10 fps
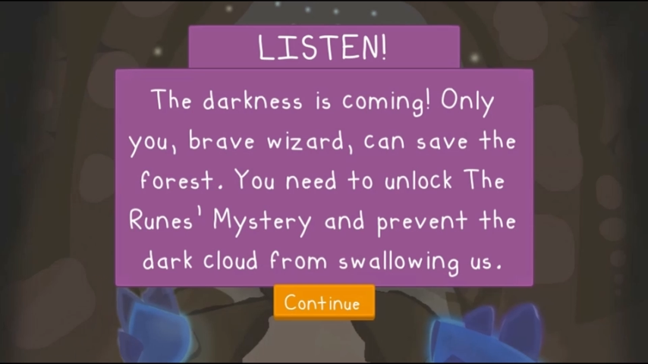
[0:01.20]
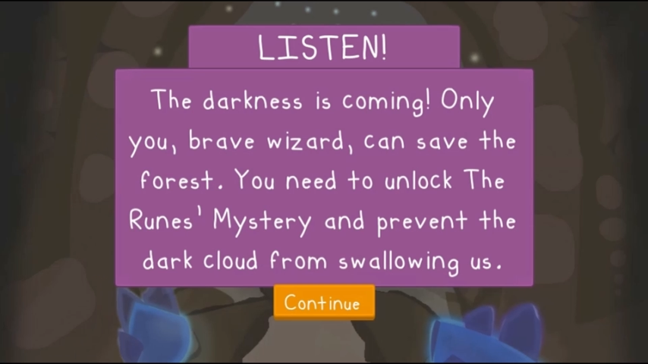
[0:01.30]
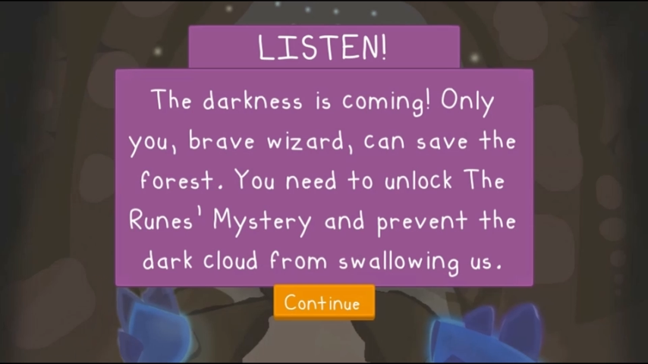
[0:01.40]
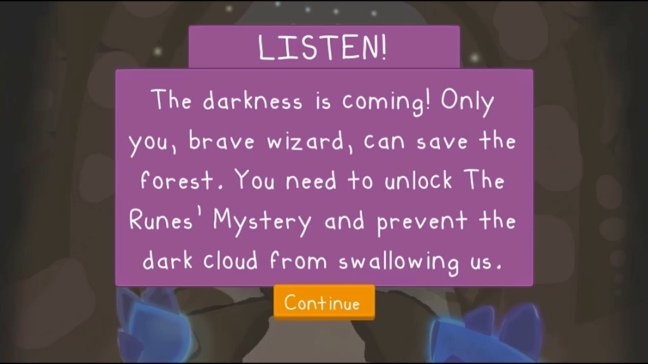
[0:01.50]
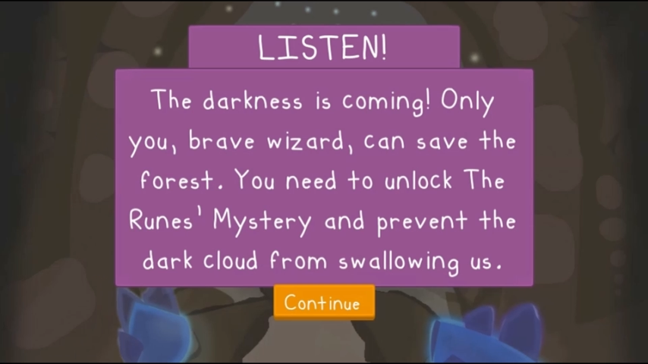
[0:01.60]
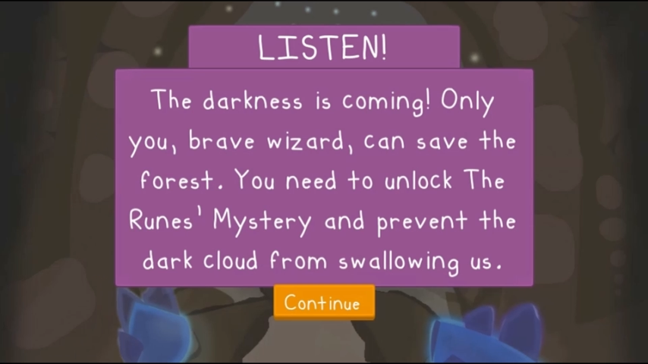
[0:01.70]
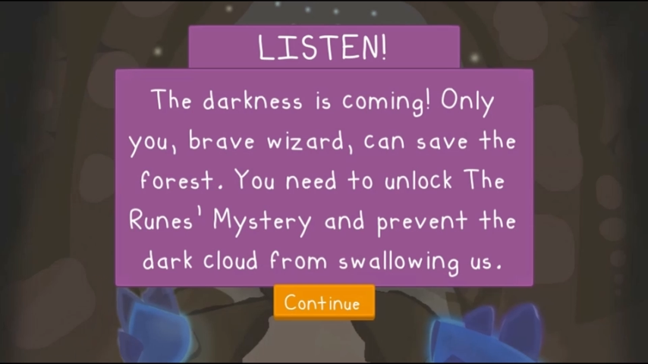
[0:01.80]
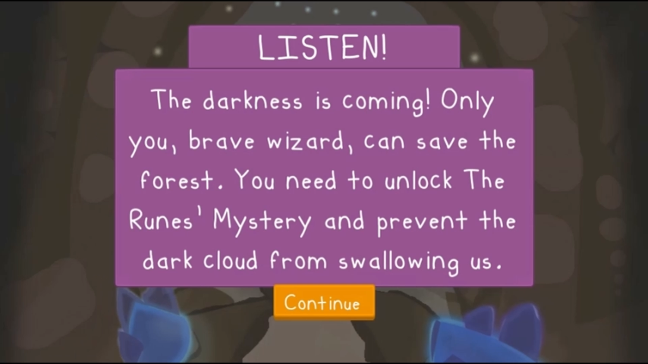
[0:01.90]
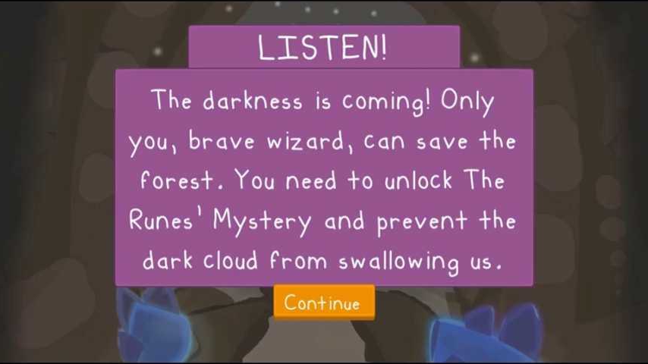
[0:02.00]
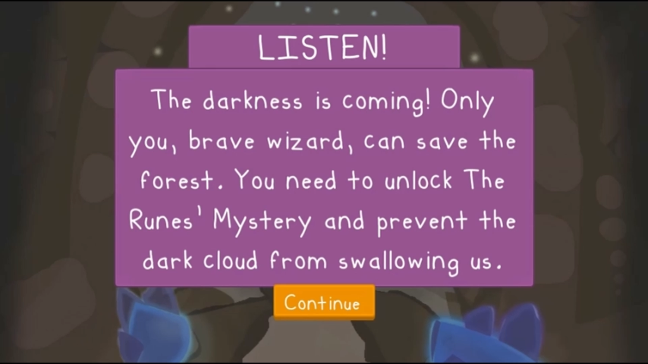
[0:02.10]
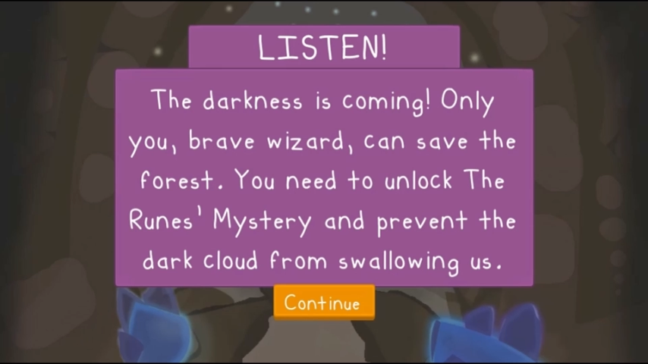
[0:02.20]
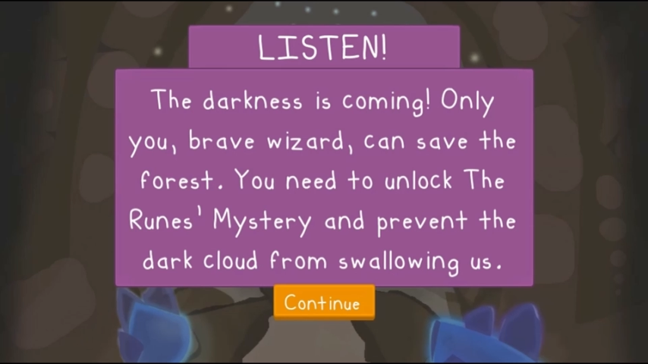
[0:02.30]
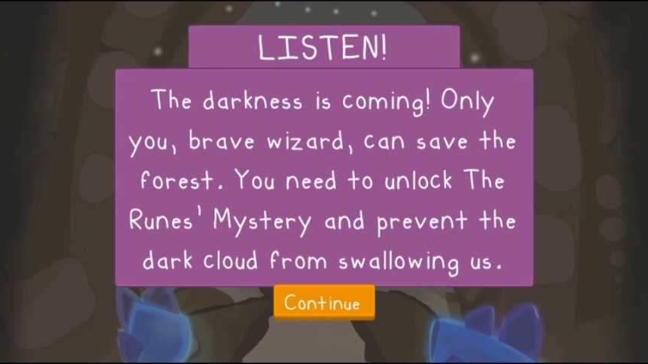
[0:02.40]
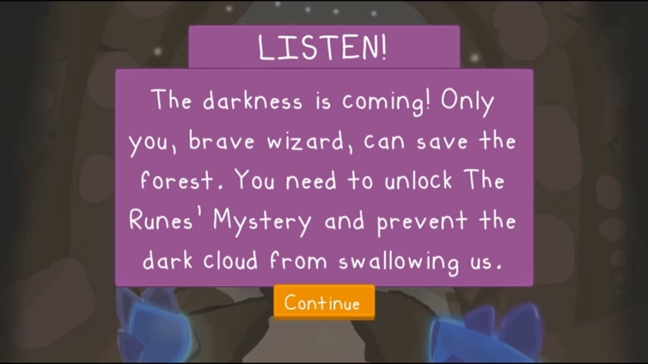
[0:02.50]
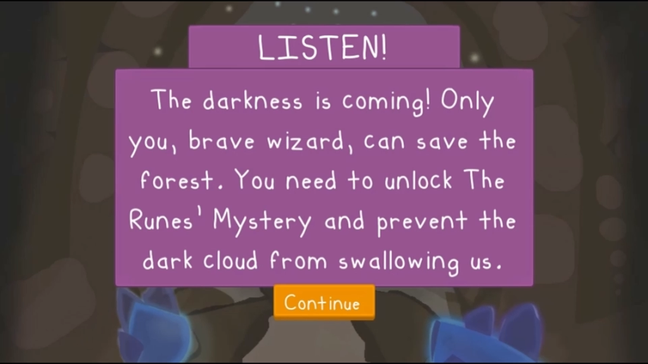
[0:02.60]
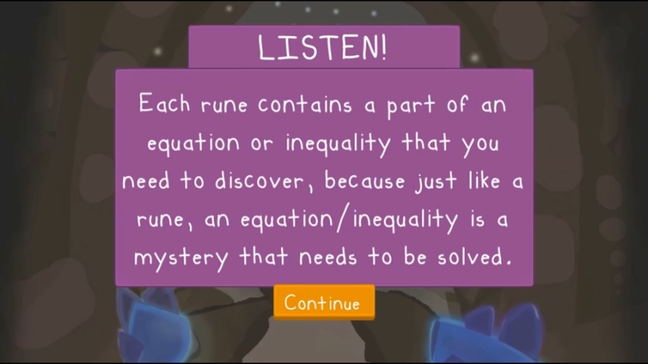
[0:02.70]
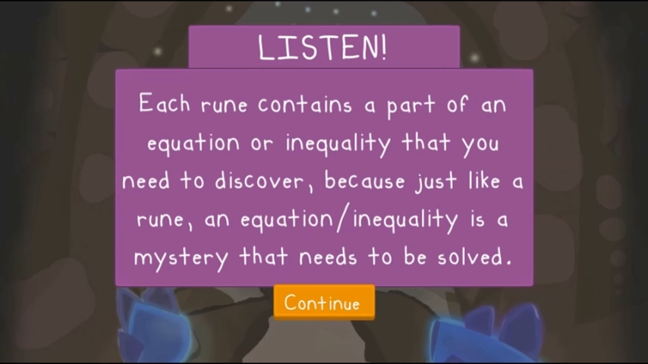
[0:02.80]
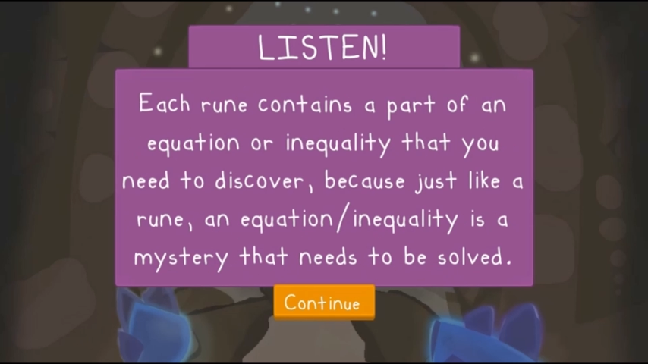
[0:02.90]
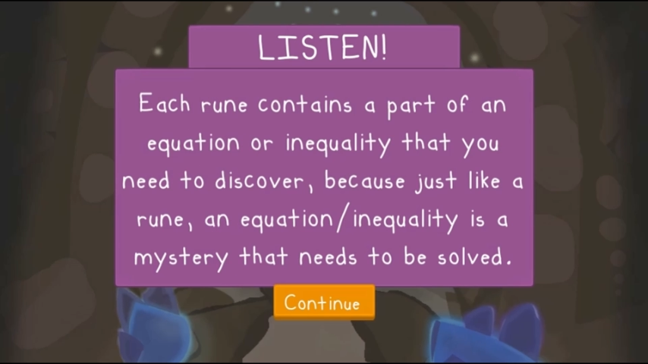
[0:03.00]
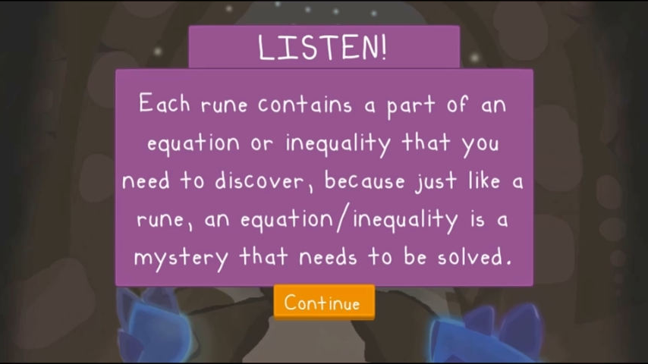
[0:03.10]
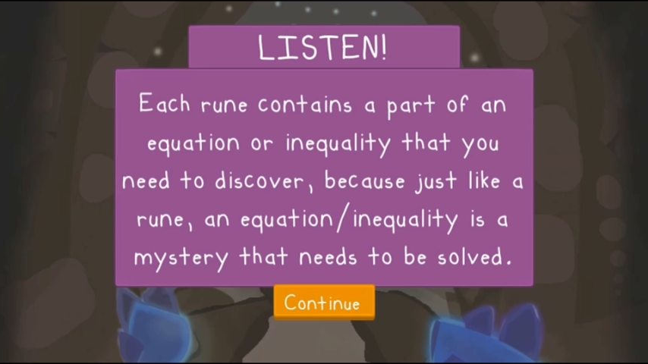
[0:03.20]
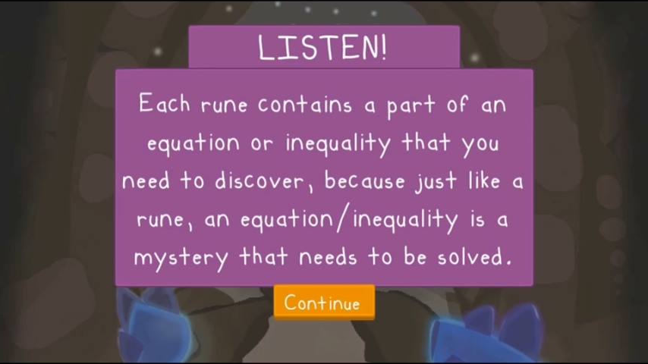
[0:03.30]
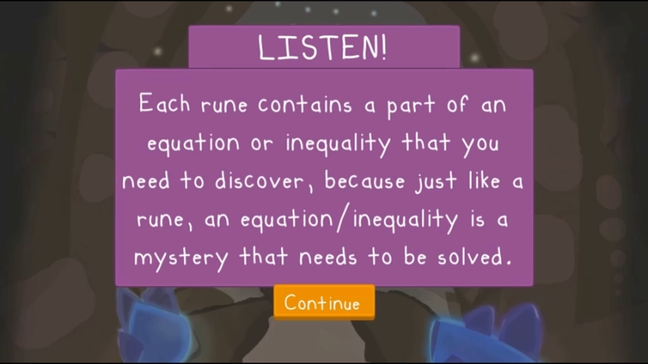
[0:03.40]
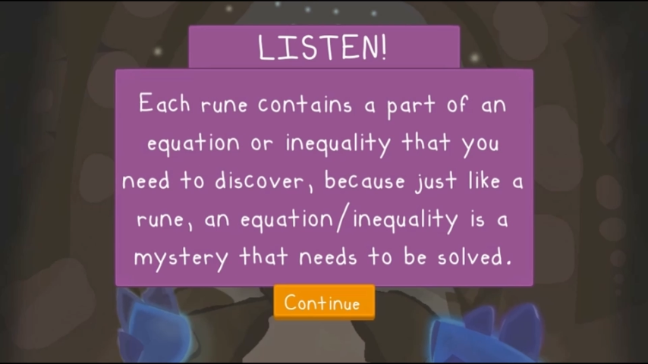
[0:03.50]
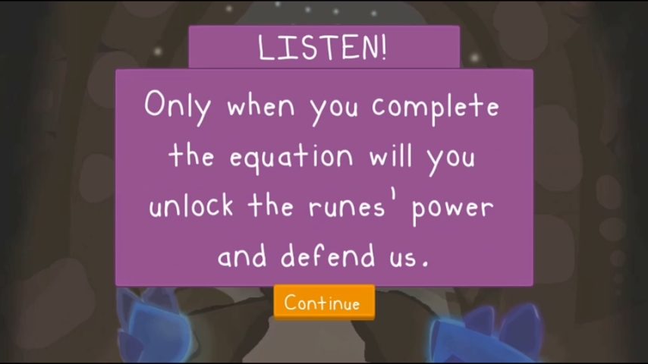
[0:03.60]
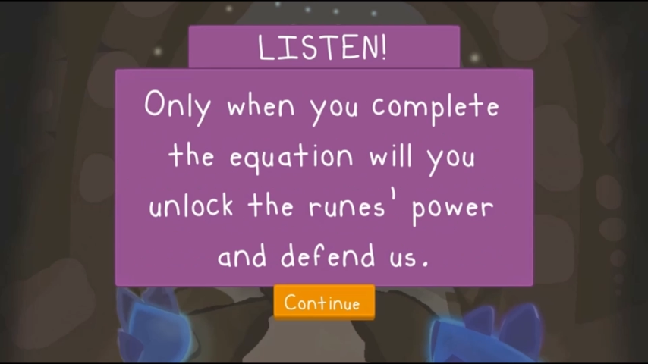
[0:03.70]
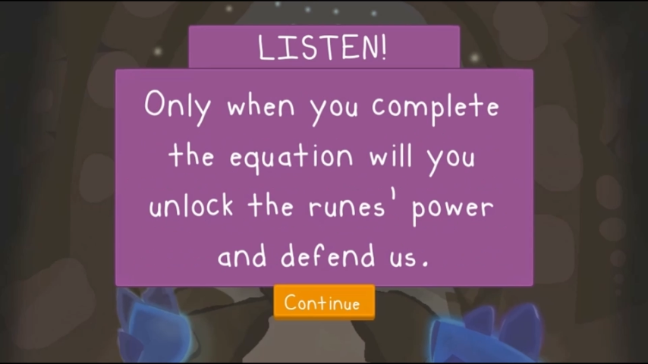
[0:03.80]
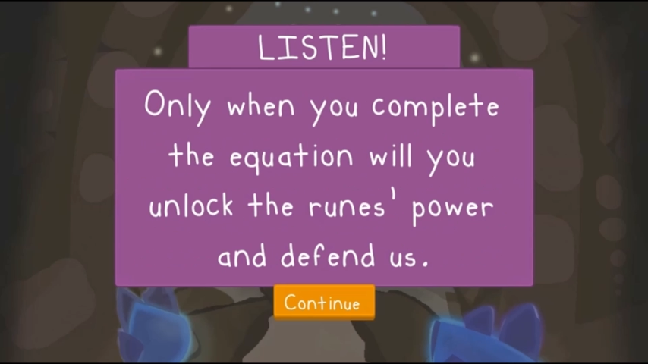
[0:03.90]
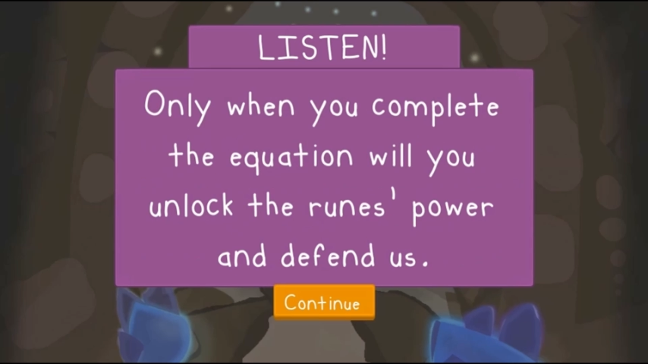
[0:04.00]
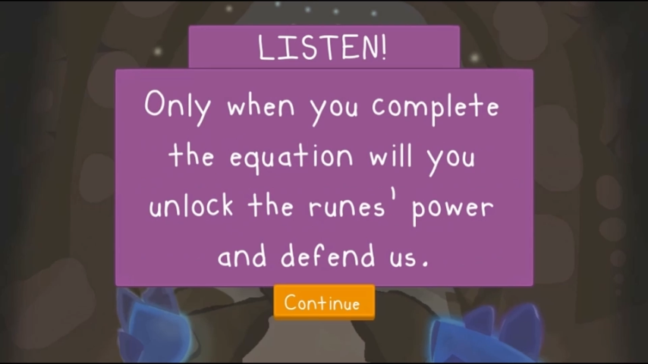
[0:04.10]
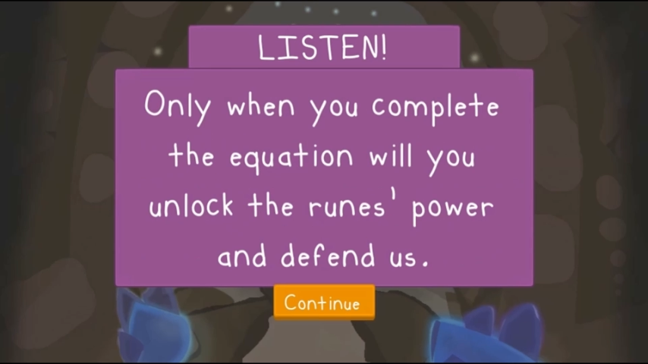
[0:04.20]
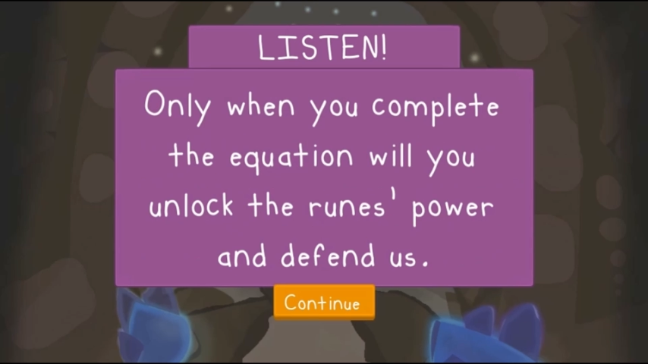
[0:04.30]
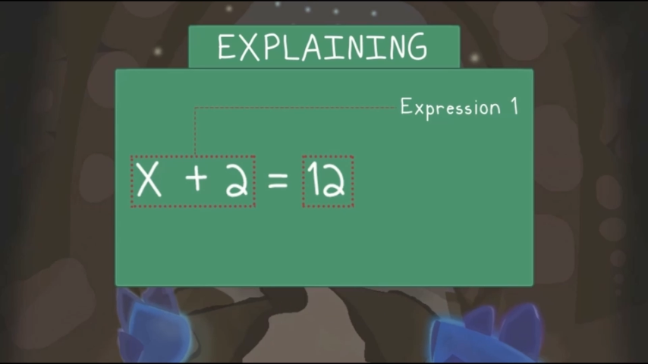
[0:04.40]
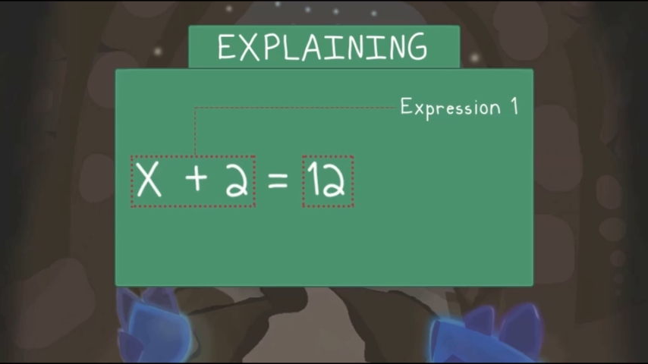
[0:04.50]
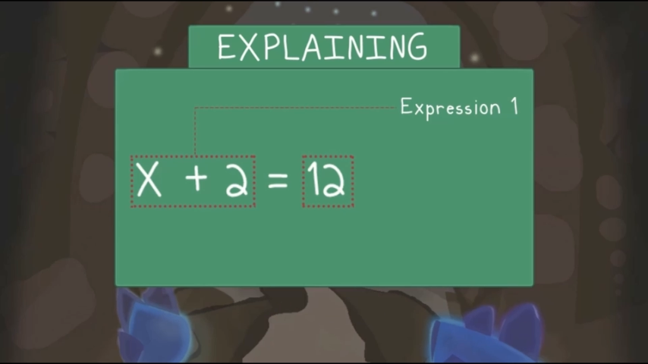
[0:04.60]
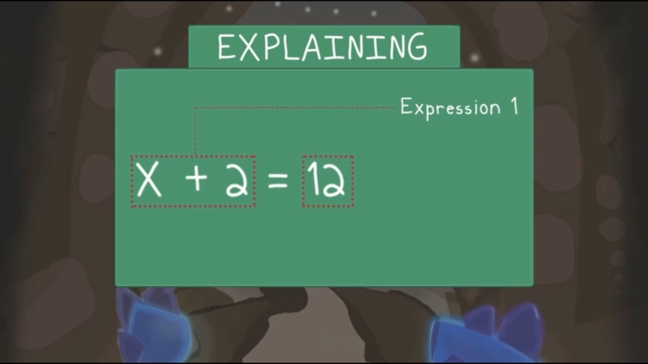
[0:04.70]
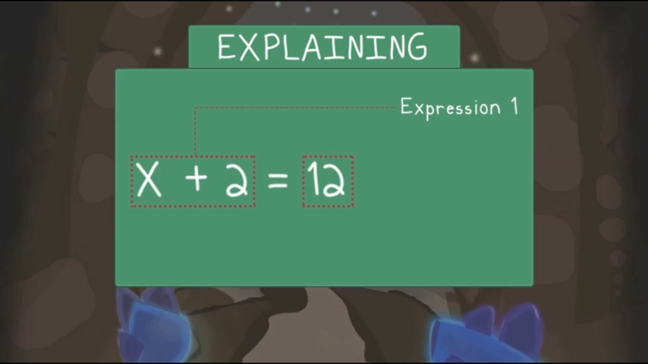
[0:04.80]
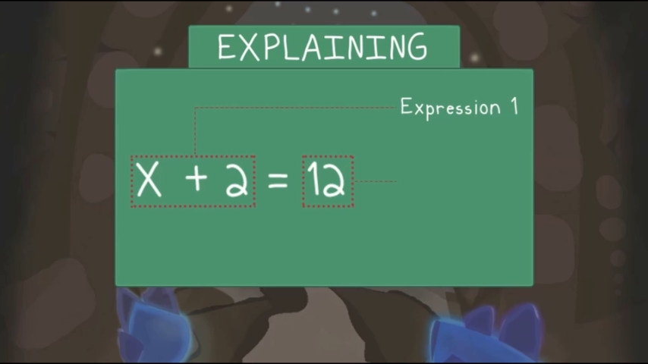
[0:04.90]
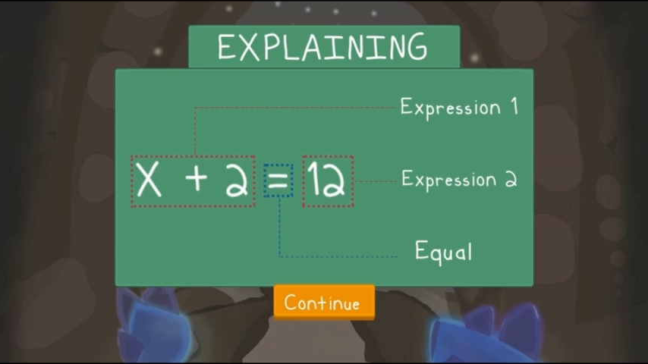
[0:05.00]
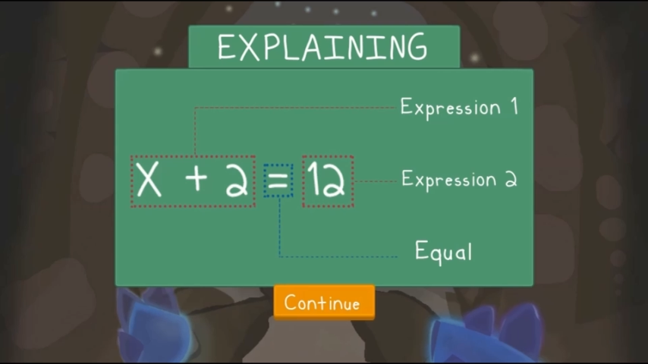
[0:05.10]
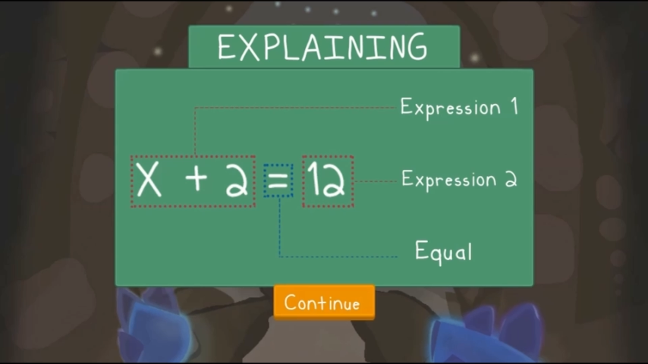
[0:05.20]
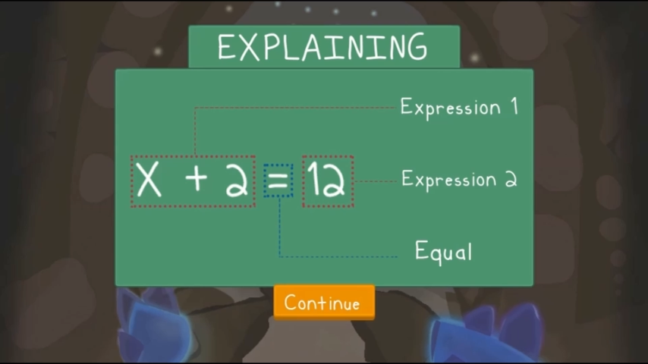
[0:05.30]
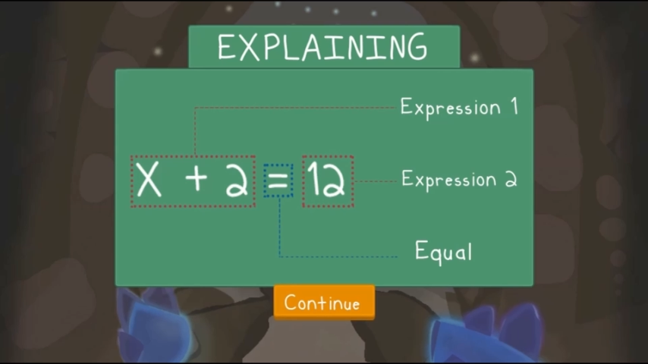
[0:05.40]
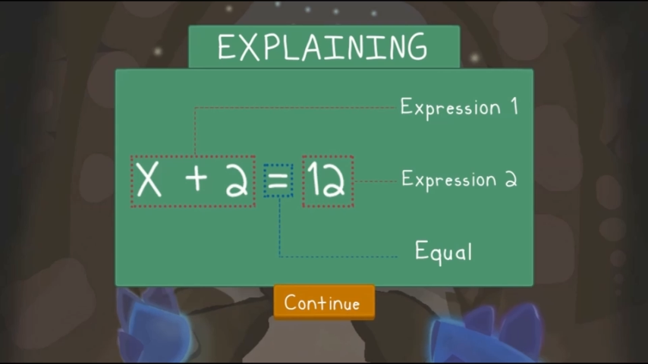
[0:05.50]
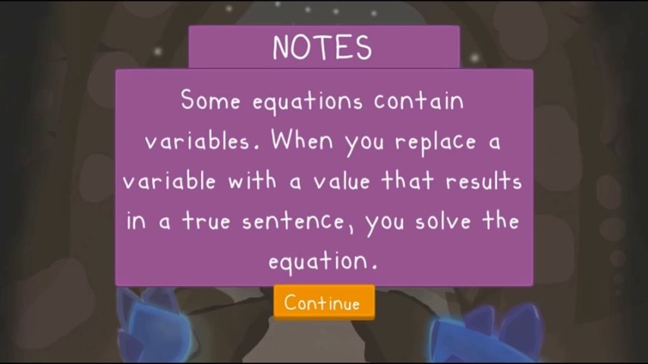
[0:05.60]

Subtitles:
No face is visible, so there are no lips to read.